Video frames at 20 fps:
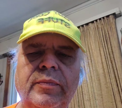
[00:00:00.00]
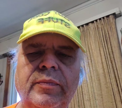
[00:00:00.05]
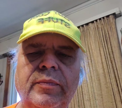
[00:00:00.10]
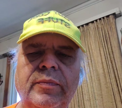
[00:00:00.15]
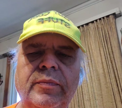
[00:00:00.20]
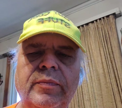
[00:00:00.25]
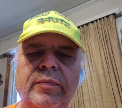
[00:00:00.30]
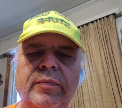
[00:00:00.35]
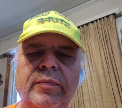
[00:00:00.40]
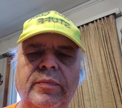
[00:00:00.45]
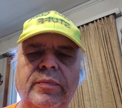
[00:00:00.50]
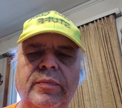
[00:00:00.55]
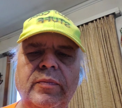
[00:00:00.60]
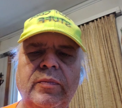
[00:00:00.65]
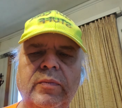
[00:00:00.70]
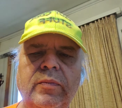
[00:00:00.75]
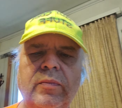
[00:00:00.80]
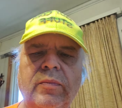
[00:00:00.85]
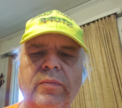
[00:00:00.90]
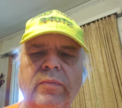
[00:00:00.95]

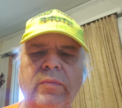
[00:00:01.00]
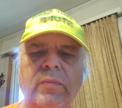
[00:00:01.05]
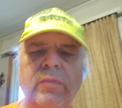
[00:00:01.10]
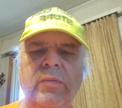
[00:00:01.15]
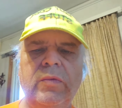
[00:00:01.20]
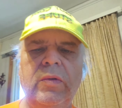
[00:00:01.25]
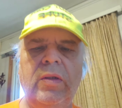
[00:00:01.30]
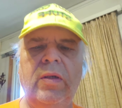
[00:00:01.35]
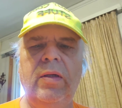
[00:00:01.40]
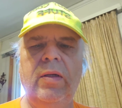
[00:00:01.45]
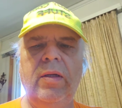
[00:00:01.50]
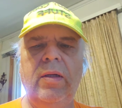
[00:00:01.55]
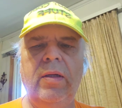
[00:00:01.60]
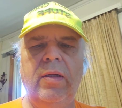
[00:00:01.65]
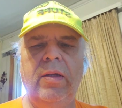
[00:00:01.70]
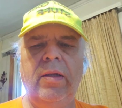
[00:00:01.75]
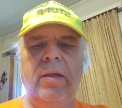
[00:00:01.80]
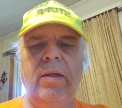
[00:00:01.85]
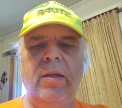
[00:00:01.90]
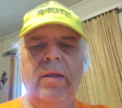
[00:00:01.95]

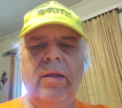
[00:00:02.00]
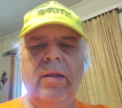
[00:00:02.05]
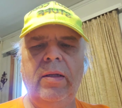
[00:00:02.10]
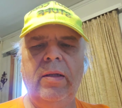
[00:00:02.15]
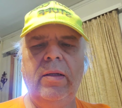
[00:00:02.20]
No one is speaking in this clip.